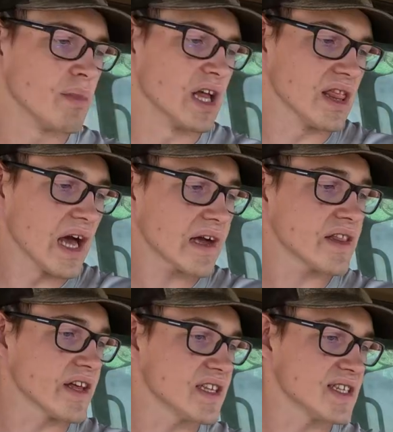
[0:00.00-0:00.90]
But
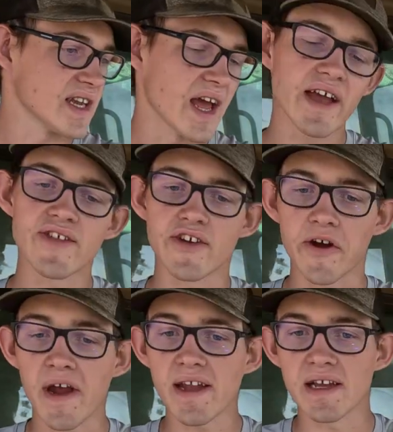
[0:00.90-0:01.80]
luckily today the
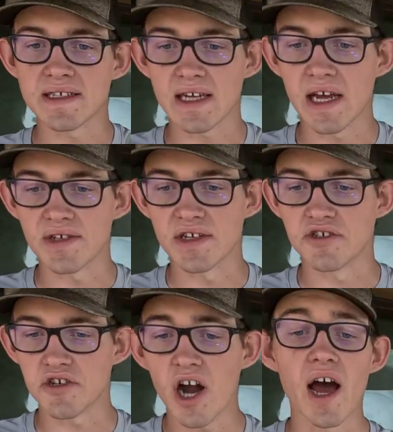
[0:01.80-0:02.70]
grain is nice
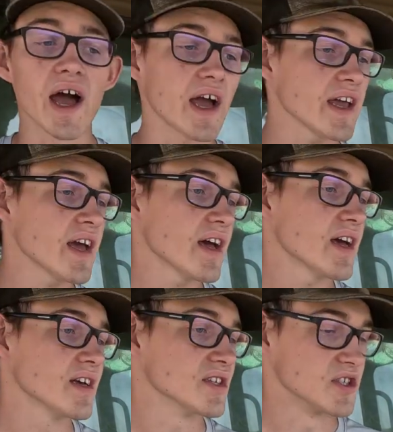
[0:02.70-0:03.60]
and dry,
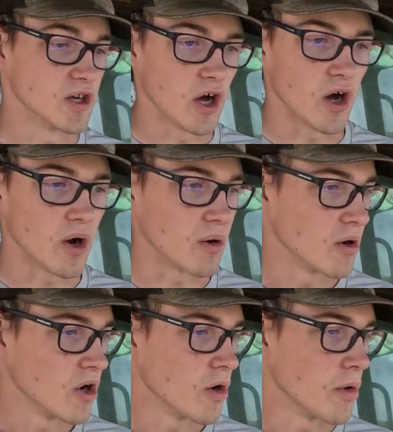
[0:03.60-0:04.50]
so
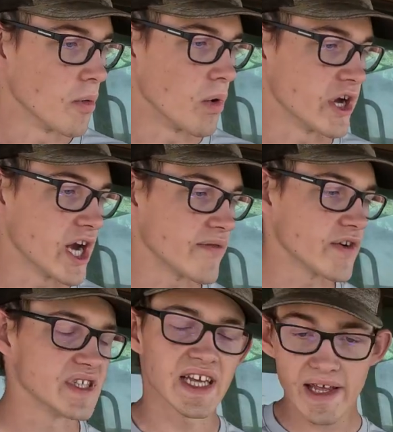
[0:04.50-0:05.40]

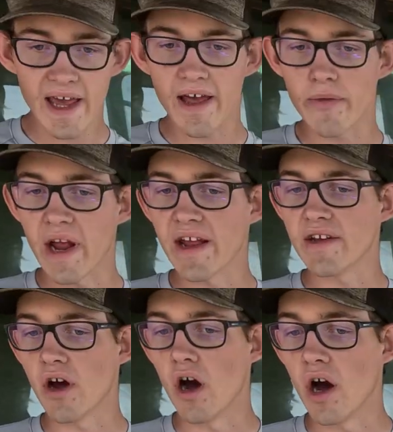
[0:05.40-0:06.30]
whatever did get
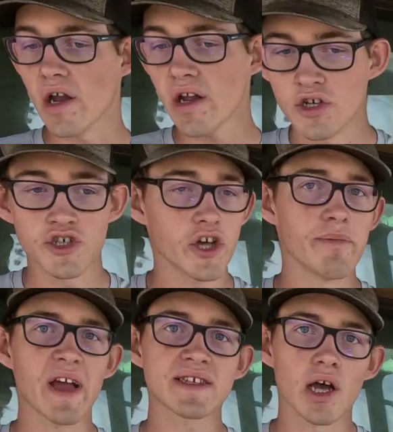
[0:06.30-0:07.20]
rained on
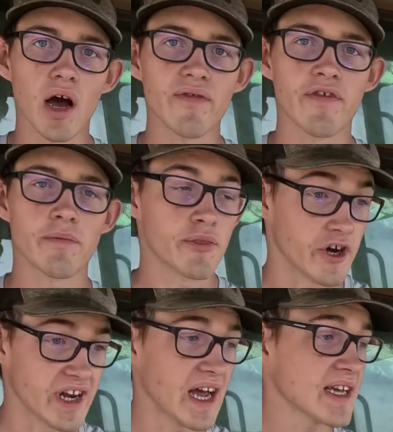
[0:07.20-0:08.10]
should mix off
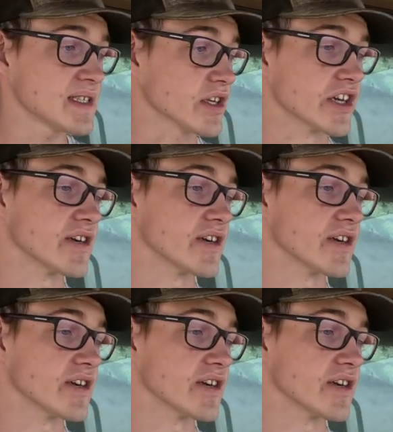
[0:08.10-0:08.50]
pretty nicely.